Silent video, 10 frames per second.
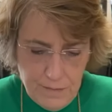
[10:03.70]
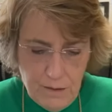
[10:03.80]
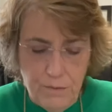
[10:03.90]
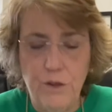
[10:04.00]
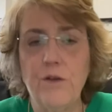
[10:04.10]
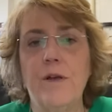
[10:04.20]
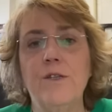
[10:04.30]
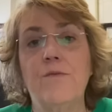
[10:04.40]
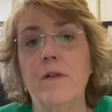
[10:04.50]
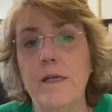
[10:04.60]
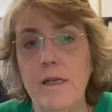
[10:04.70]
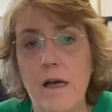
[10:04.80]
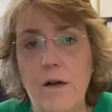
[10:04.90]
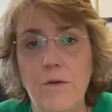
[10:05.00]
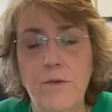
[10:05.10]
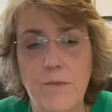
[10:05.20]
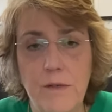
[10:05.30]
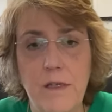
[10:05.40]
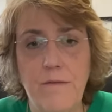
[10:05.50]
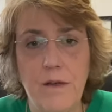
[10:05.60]
but there is really no
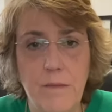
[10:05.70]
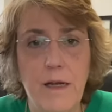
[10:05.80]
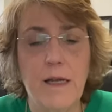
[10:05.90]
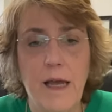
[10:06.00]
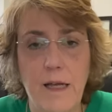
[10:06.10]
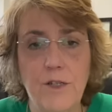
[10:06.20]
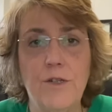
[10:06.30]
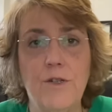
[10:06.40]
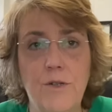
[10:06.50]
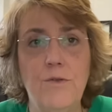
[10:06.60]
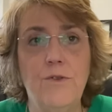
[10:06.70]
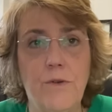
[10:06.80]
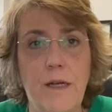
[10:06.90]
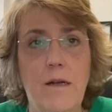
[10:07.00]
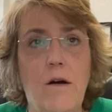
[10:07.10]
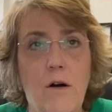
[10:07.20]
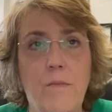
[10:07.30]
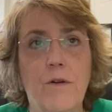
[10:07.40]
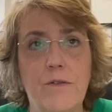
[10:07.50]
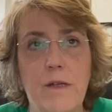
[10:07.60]
specific medication to treat all
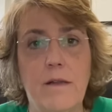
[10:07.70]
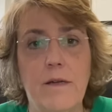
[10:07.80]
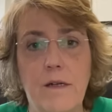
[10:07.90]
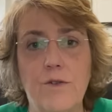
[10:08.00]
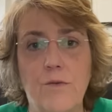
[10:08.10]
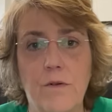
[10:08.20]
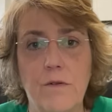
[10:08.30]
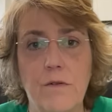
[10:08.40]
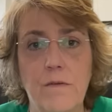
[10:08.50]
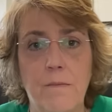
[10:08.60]
personality disorders.